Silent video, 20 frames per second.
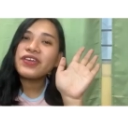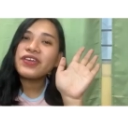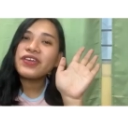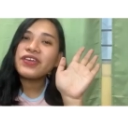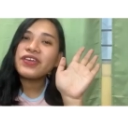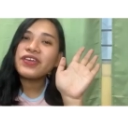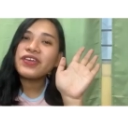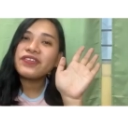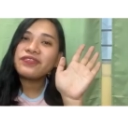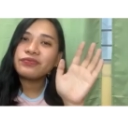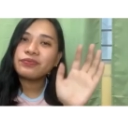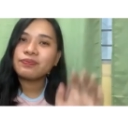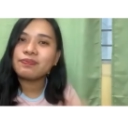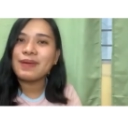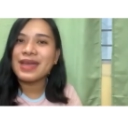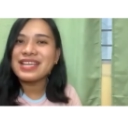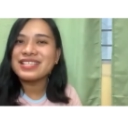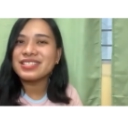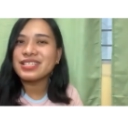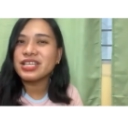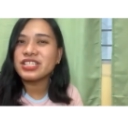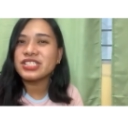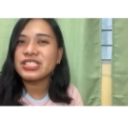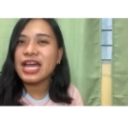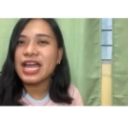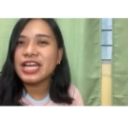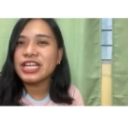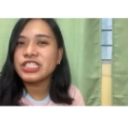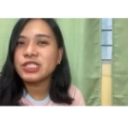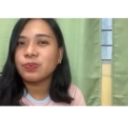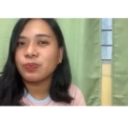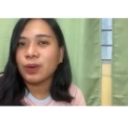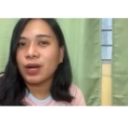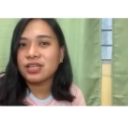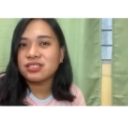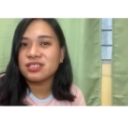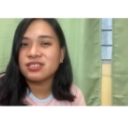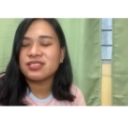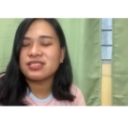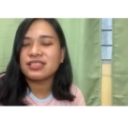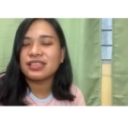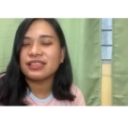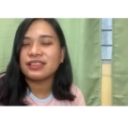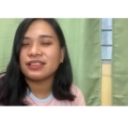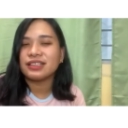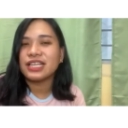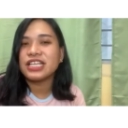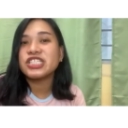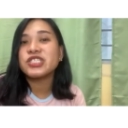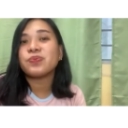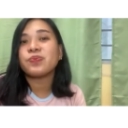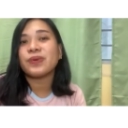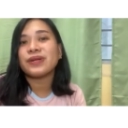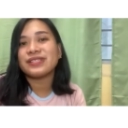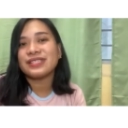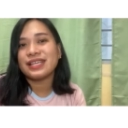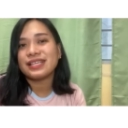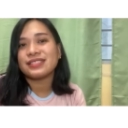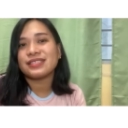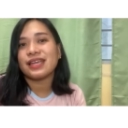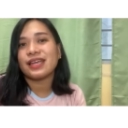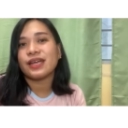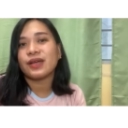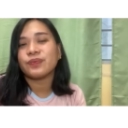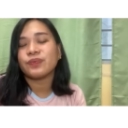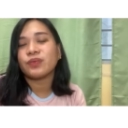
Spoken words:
Fifth basic science process skill is predicting.